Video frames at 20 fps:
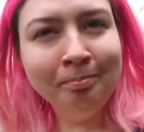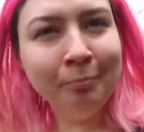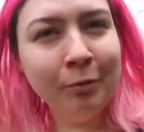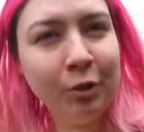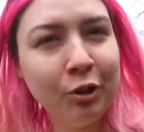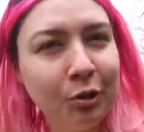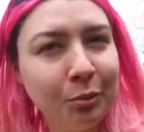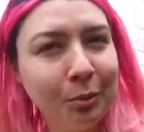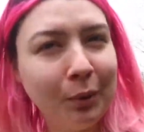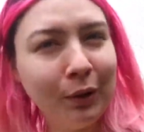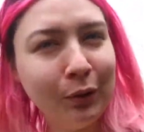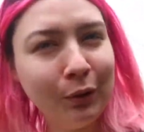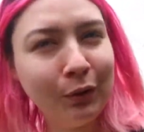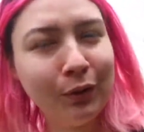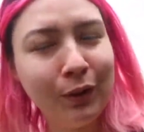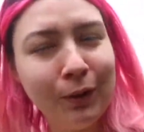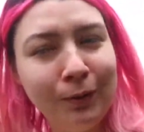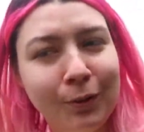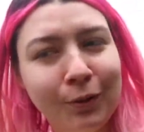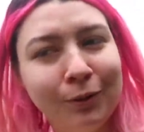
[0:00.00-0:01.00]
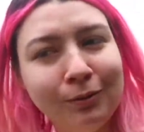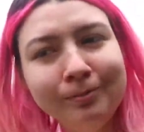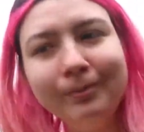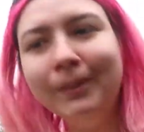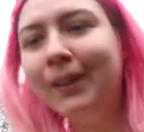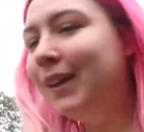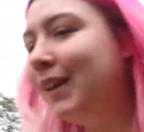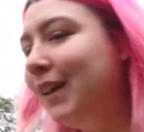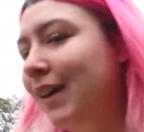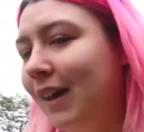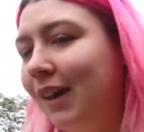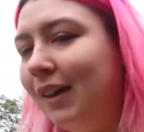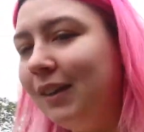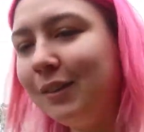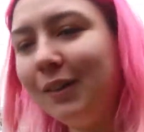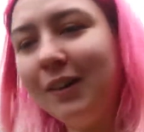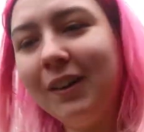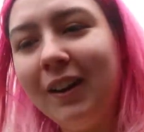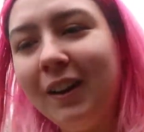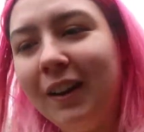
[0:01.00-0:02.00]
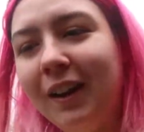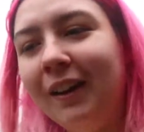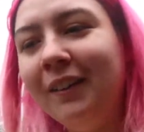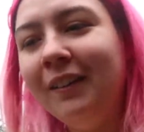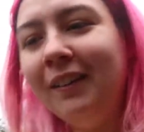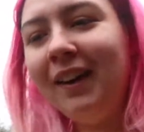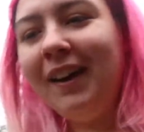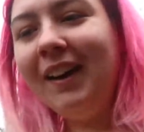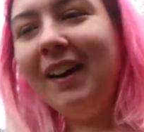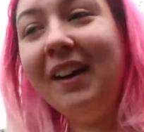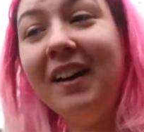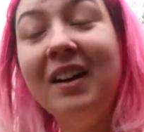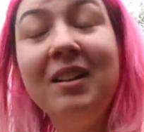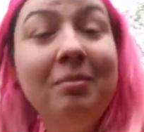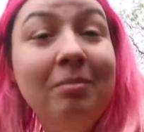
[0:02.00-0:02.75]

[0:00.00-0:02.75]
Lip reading: which is why it looks so fun. So I don't know. But